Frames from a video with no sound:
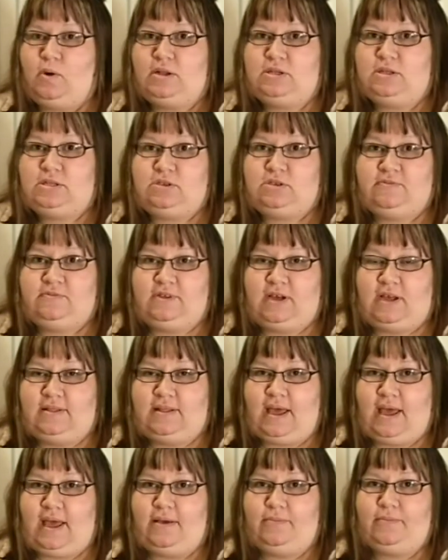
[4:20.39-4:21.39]
Once you've done
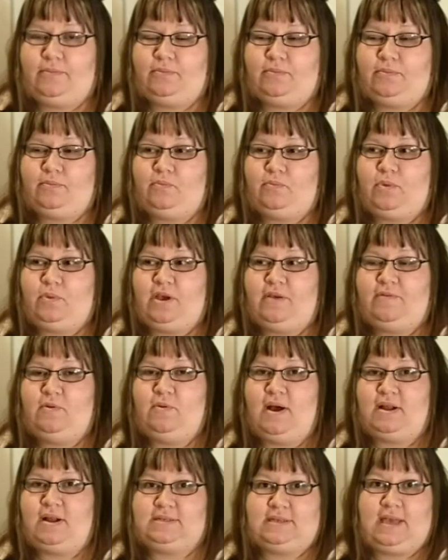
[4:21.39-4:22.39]
that, if you
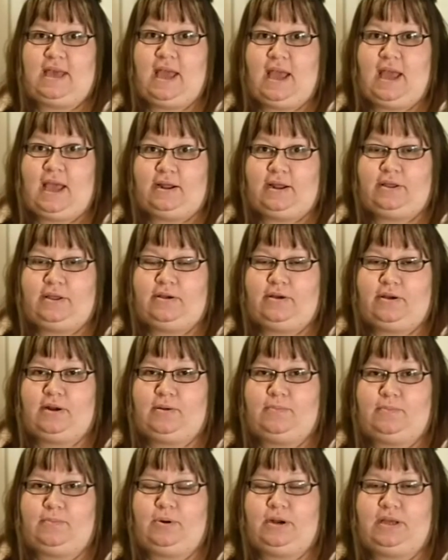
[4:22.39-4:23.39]
want to can it, you're
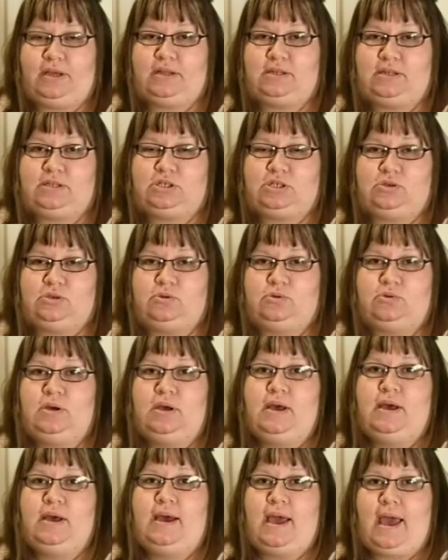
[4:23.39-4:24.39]
going to put it into
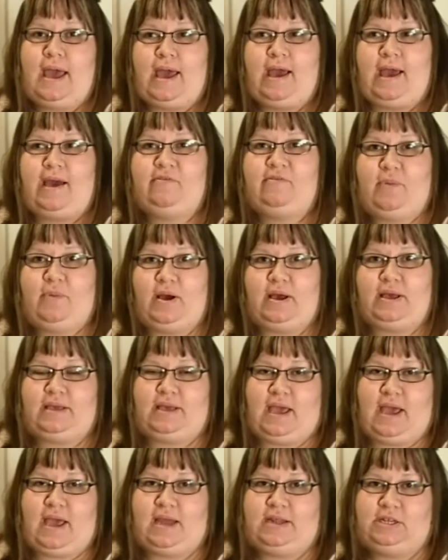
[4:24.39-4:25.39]
half pint
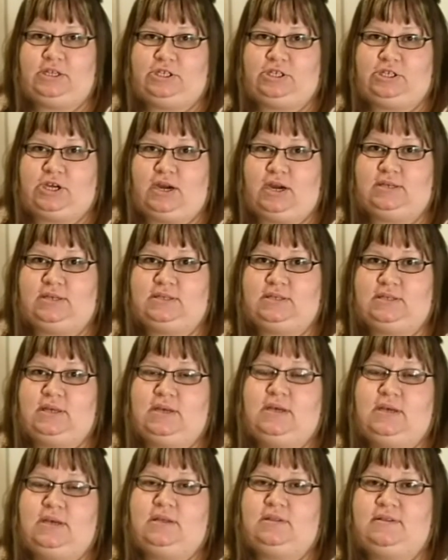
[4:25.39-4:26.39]
canning jars,
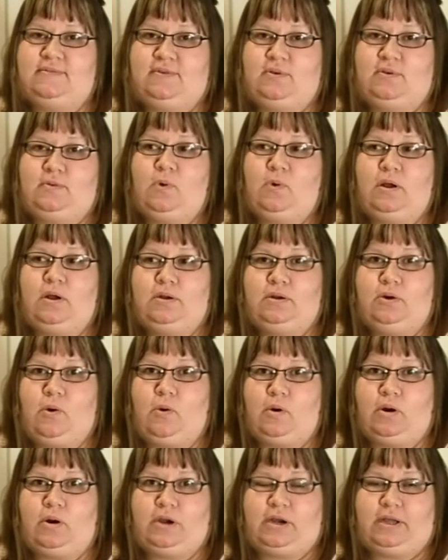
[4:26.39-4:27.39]
in one
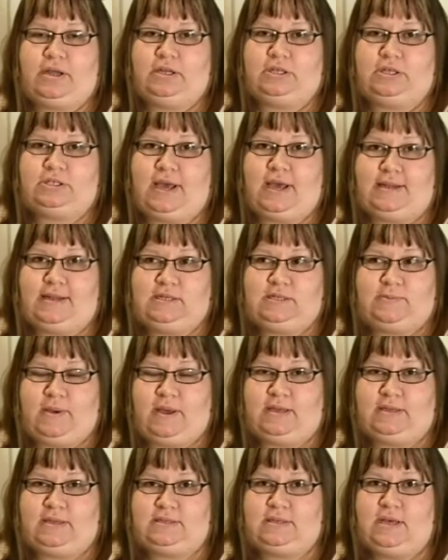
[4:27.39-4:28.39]
quarter inch
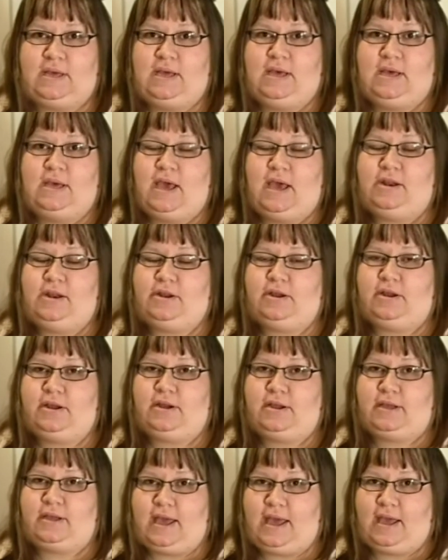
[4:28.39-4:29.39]
headspace, and you're
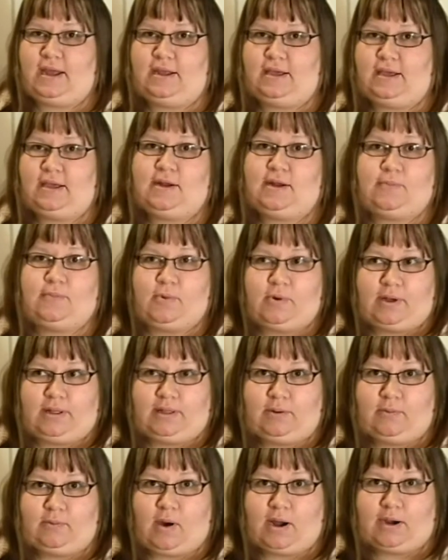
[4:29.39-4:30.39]
going to can it in a
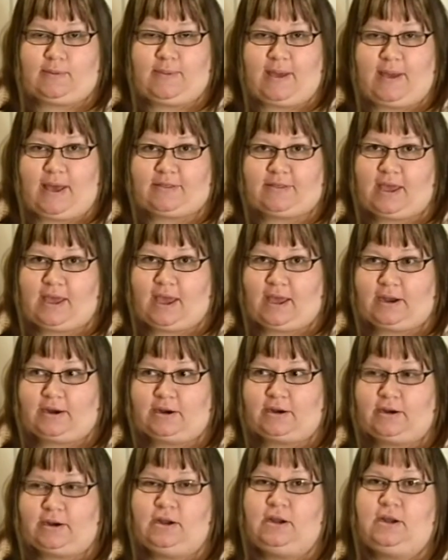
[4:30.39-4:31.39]
boiling water bath
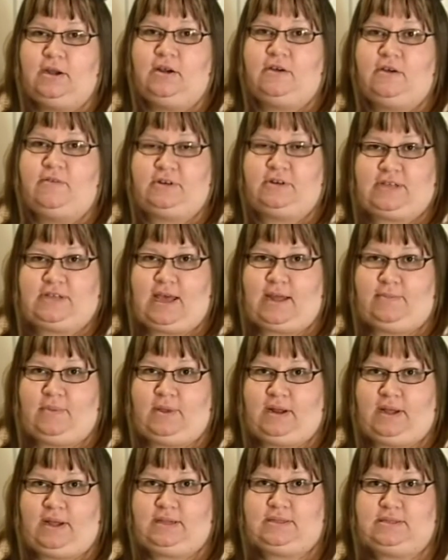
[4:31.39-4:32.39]
canner for 10
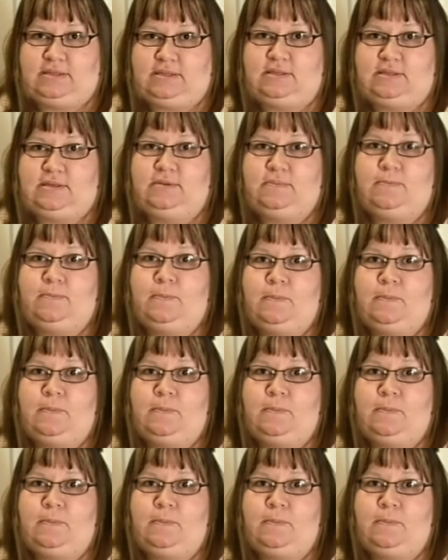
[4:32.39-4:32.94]
minutes.